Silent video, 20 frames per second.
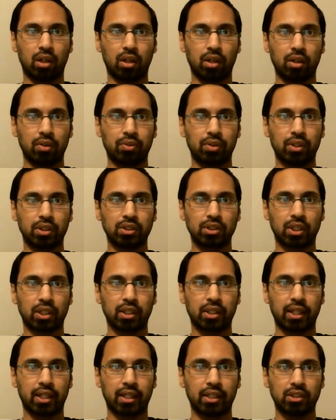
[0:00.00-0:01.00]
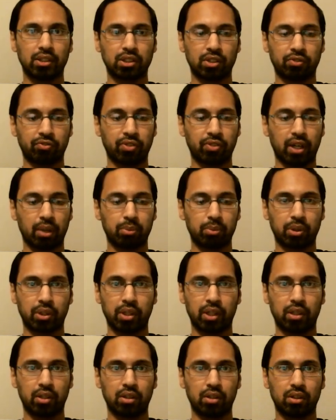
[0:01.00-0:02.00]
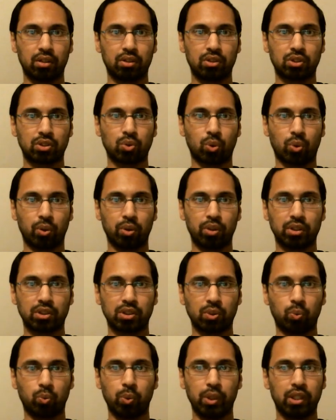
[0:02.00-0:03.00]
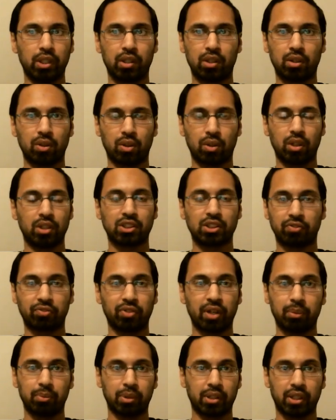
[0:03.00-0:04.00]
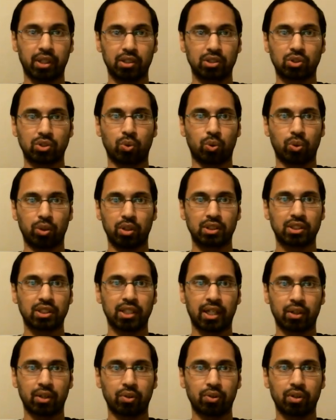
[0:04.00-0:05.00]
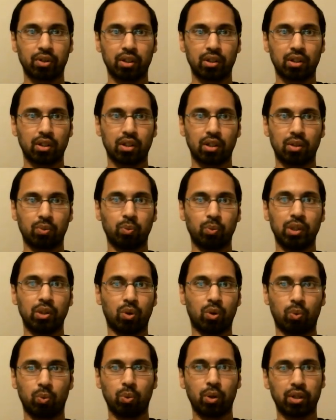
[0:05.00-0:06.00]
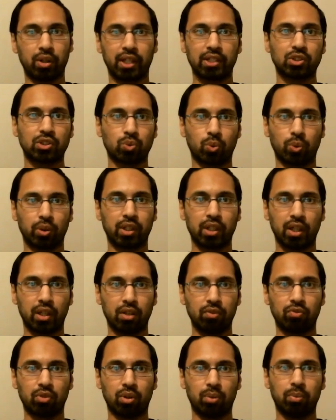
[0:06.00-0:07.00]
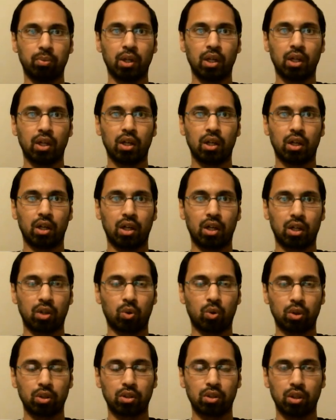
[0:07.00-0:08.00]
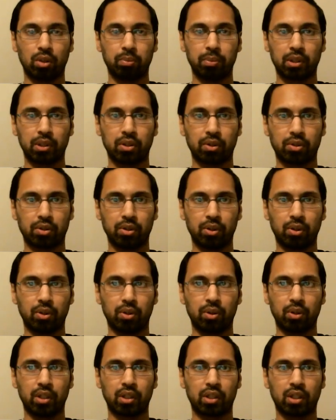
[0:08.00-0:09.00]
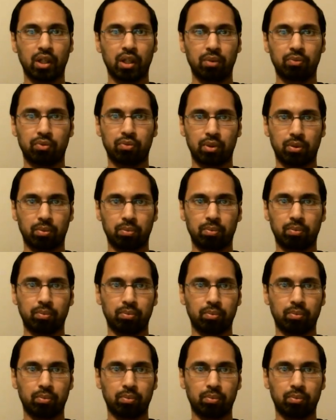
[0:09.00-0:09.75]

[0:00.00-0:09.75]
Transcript: things like that is a fabricated story. It's a fabricated story. It's not authentic, and we know where that story came from. According to Ibn Kathir, it came from